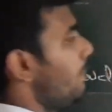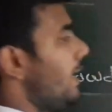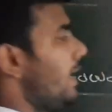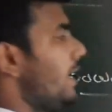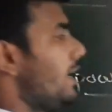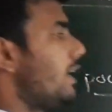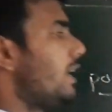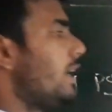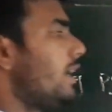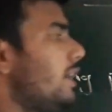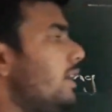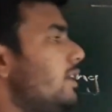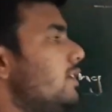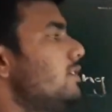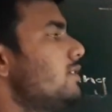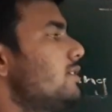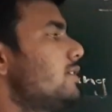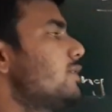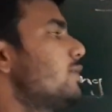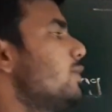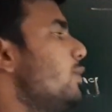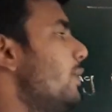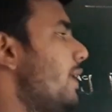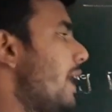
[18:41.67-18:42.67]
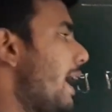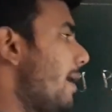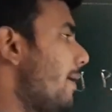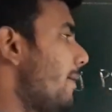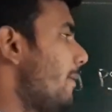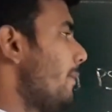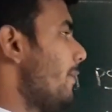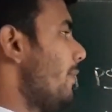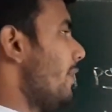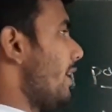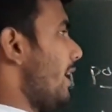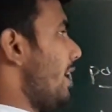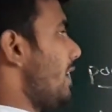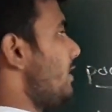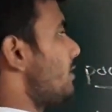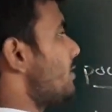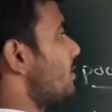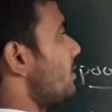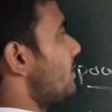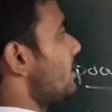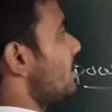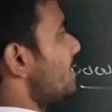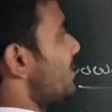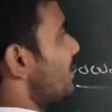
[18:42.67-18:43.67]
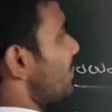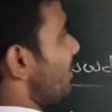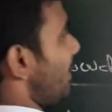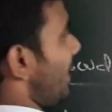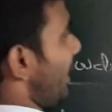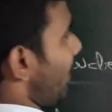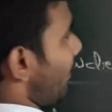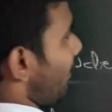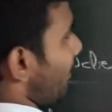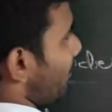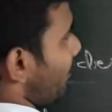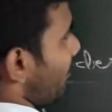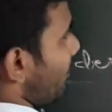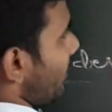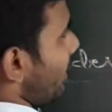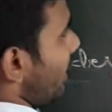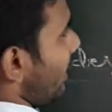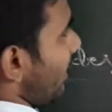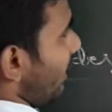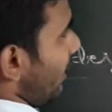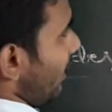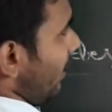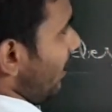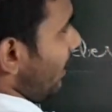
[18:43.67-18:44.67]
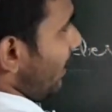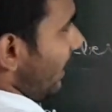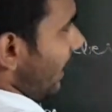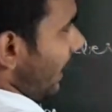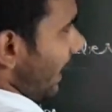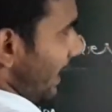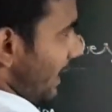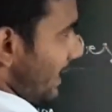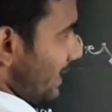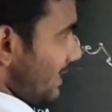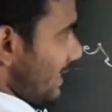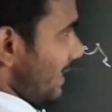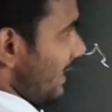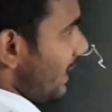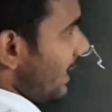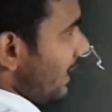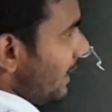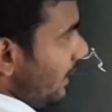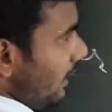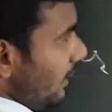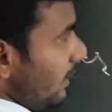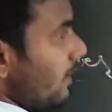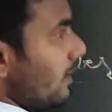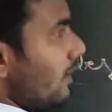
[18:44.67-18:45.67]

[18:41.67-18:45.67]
baking soda, right? So this way, NaCl